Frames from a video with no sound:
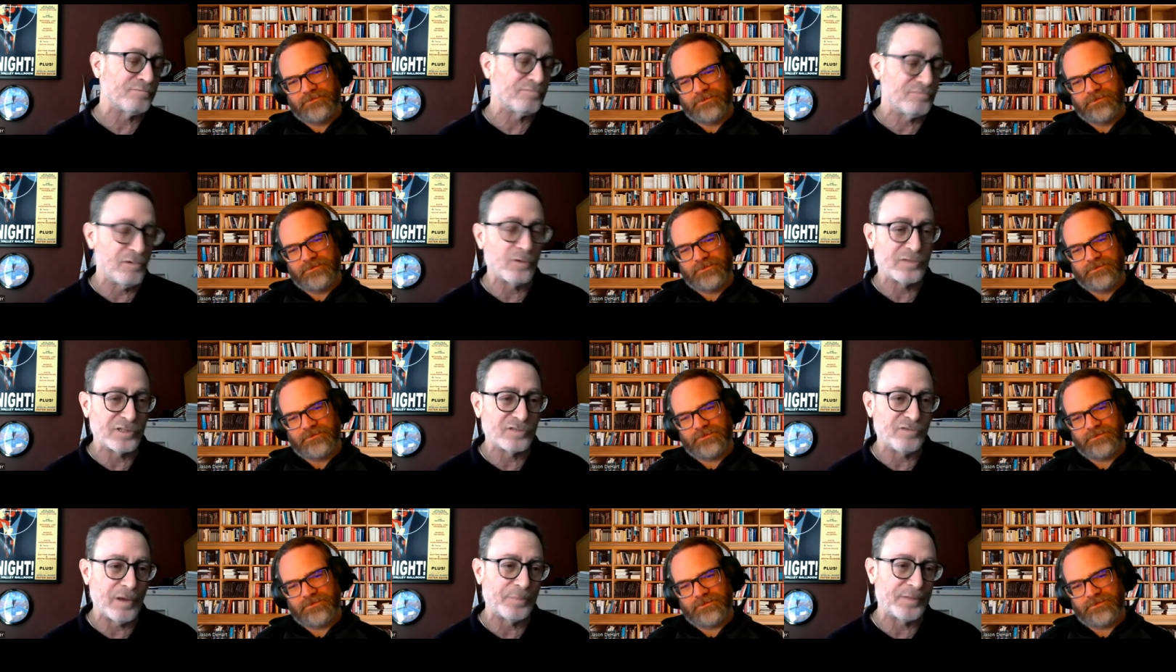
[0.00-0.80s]
Speaker 1: wrote the
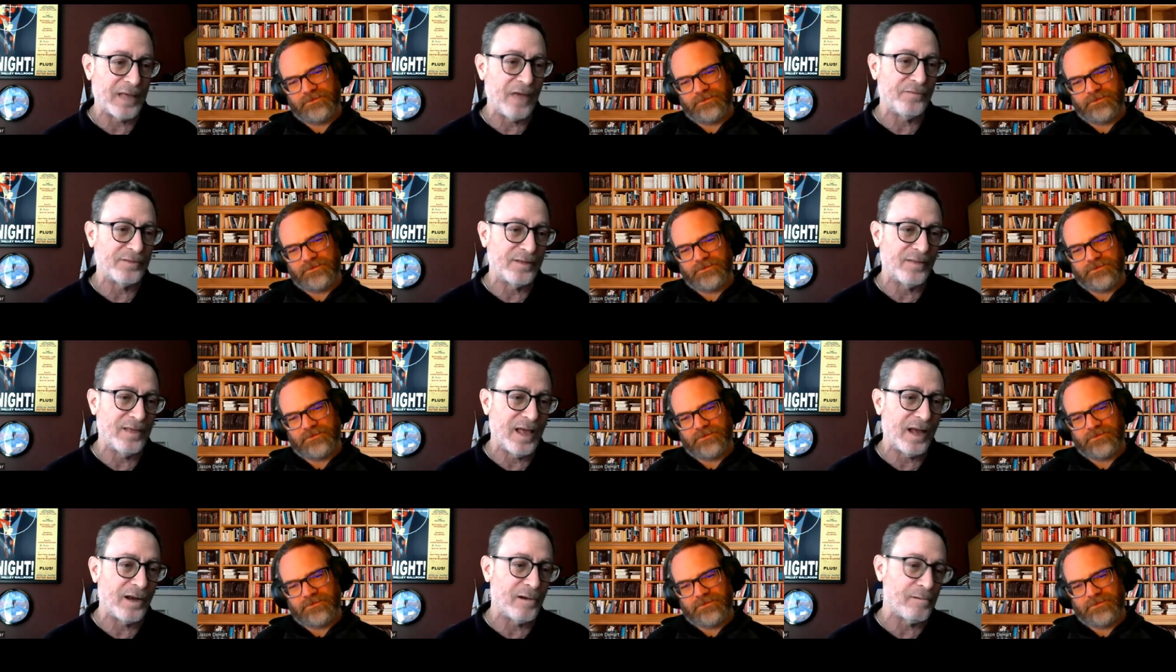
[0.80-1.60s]
script, gave it to the
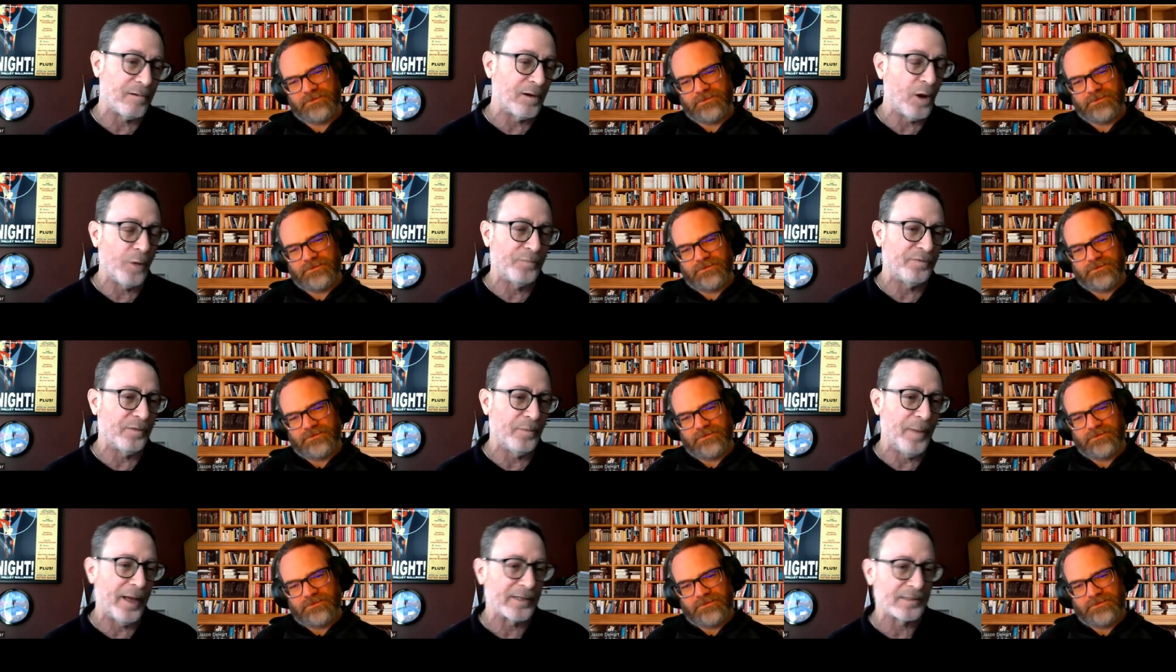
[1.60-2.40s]
editor, and hope for the
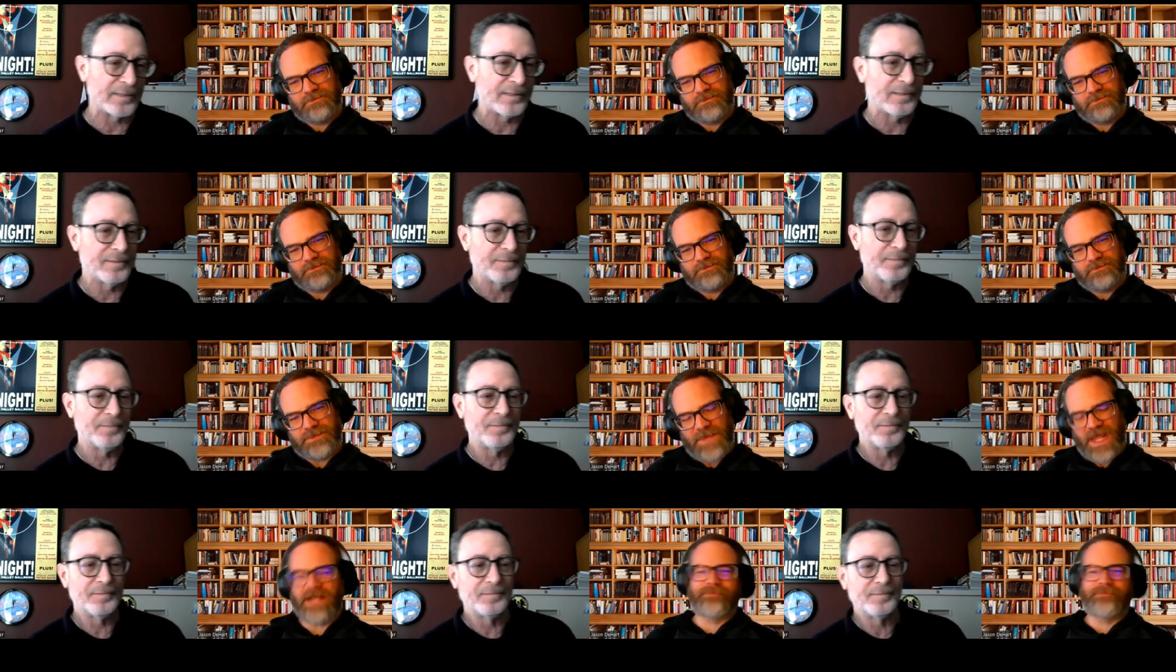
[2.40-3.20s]
best.
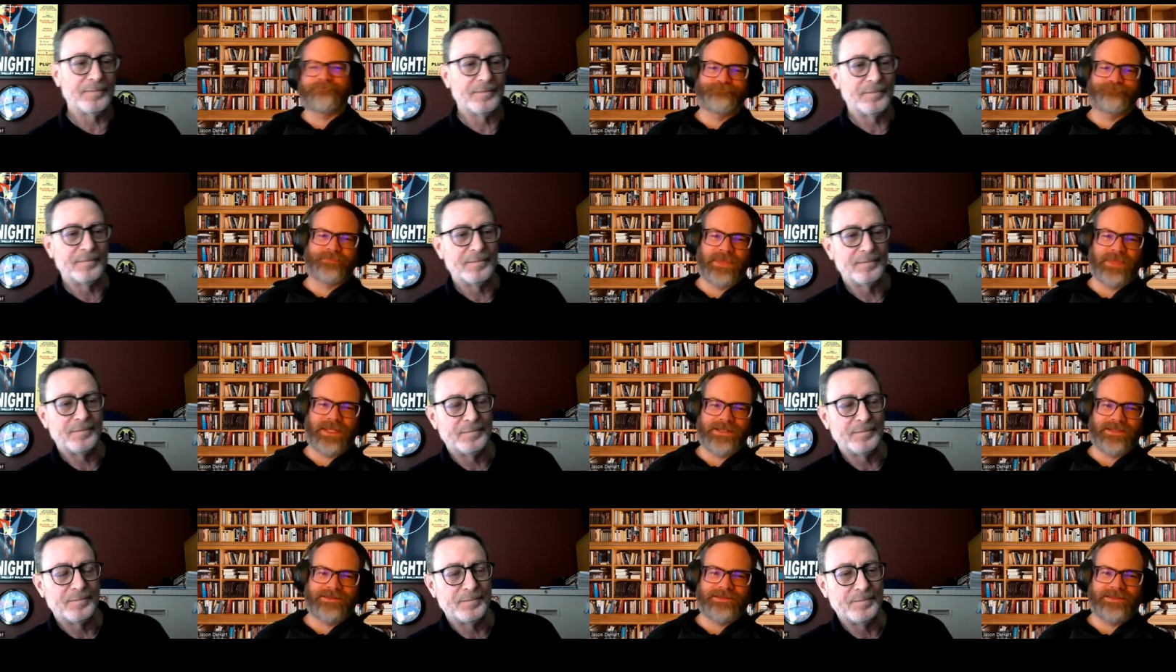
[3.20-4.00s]
Yeah.
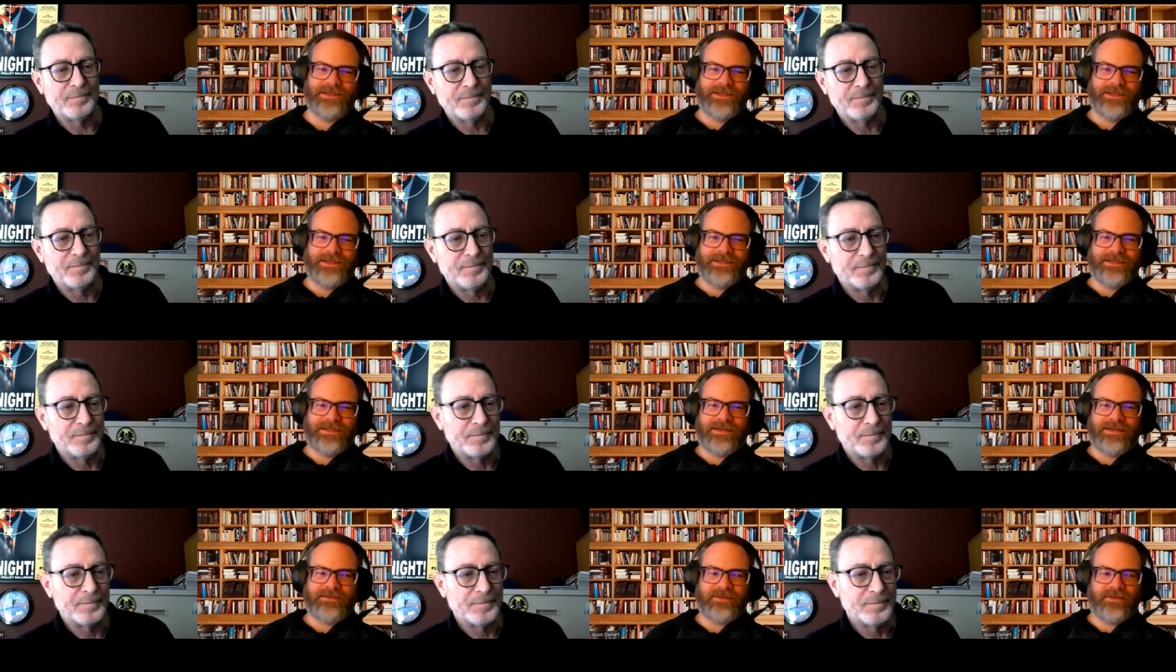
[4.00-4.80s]
Speaker 2: Yeah.
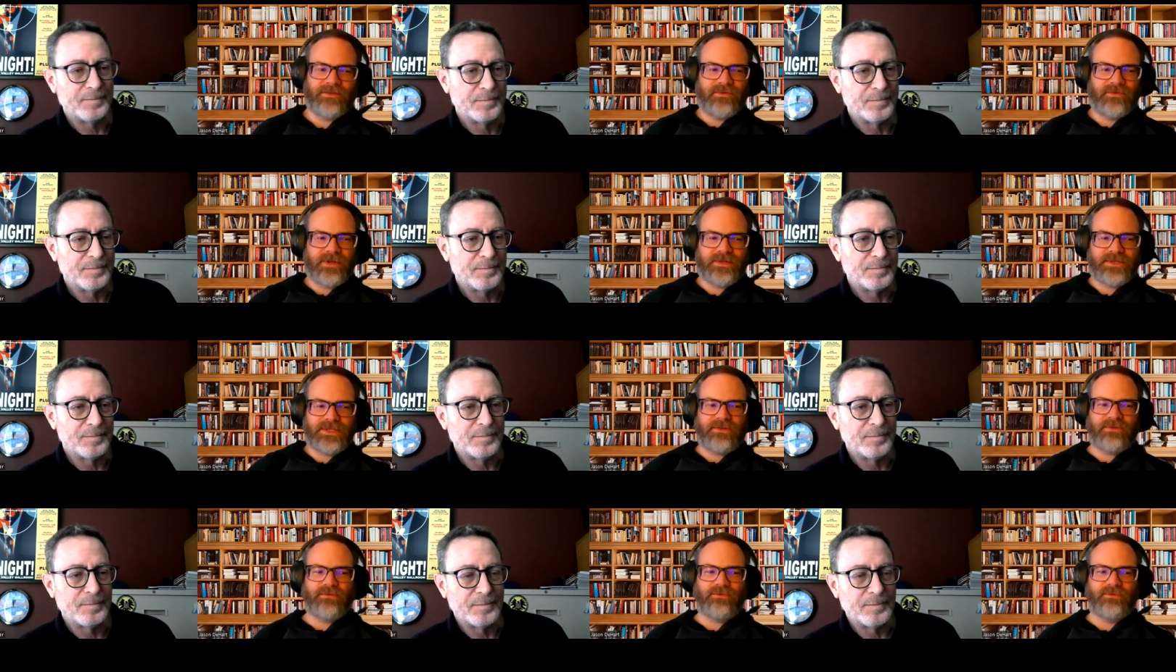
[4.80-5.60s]
Now, you
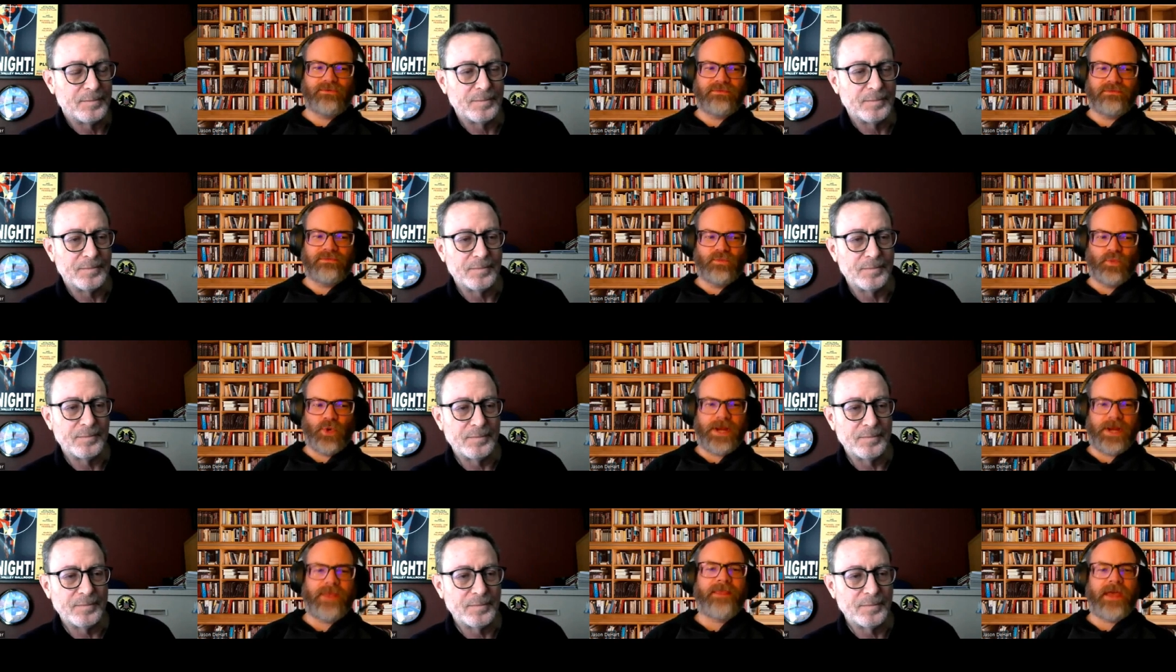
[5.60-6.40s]
also
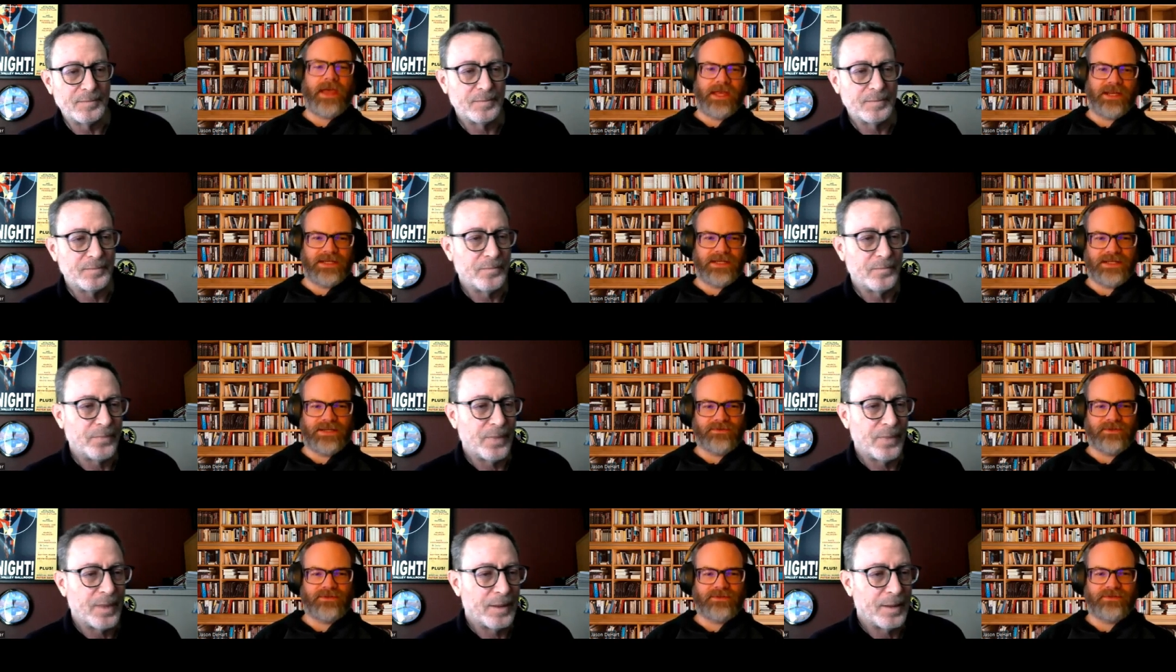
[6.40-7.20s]
were in the editing
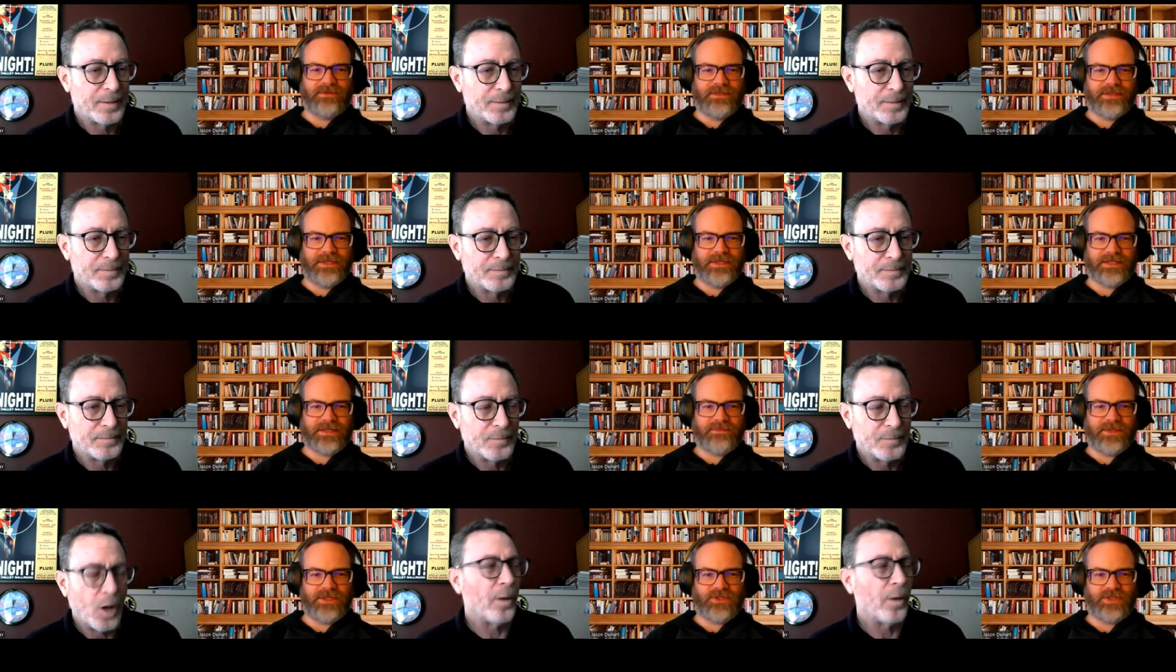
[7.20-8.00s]
role, as I
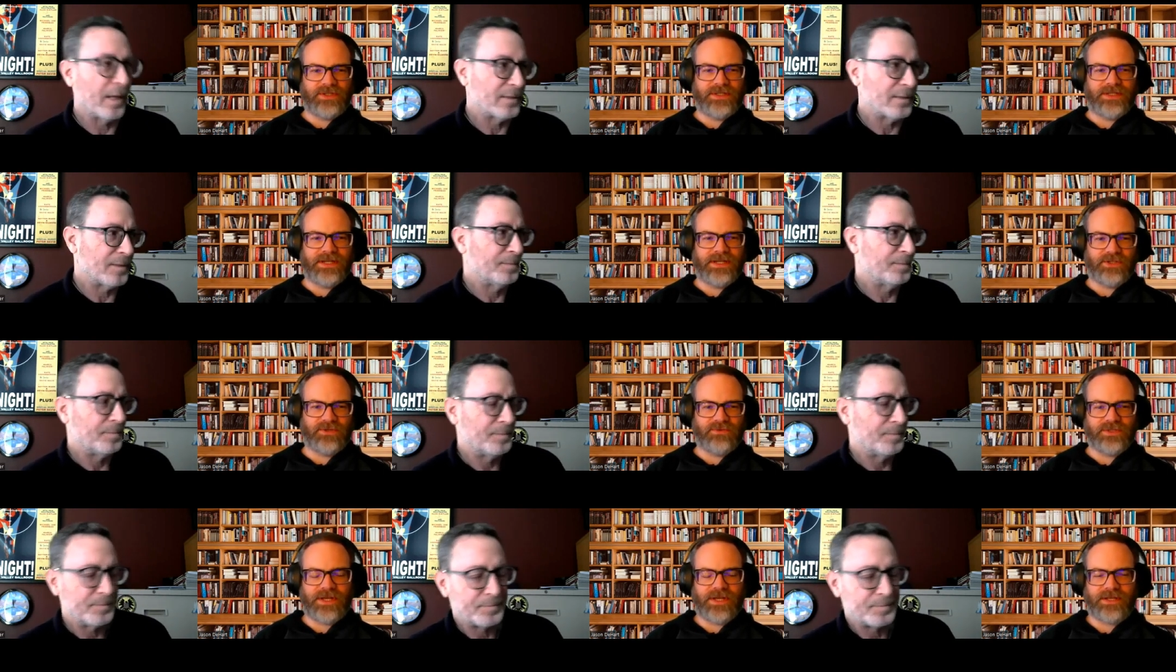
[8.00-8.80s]
mentioned, oh, yes. and as
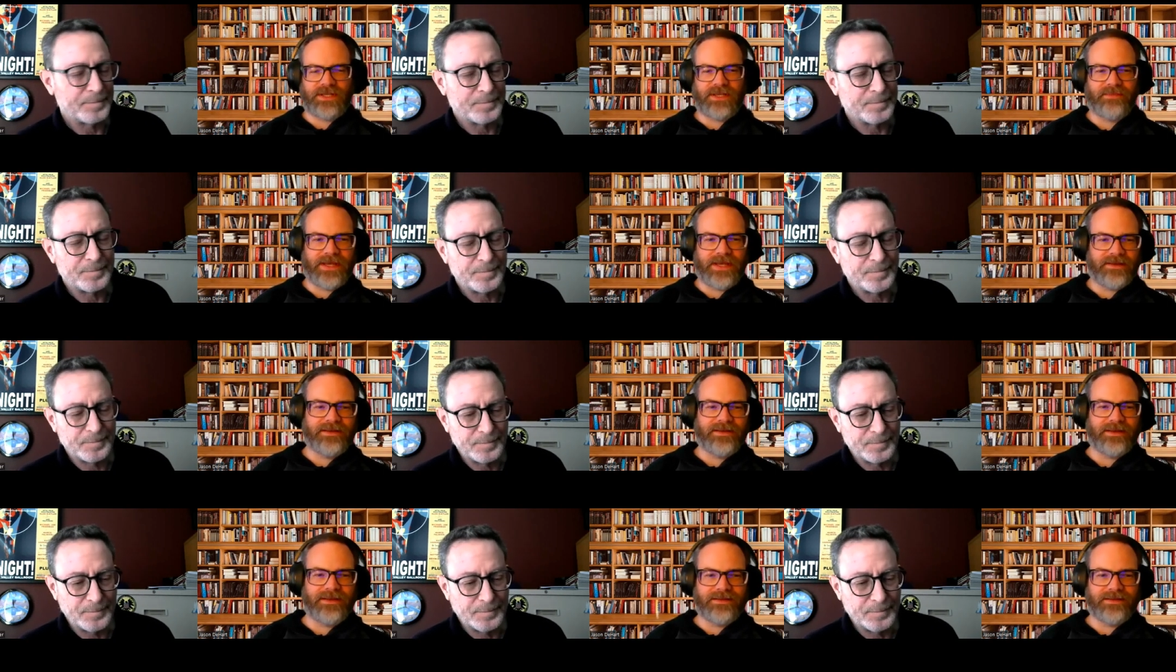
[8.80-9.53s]
you were talking about,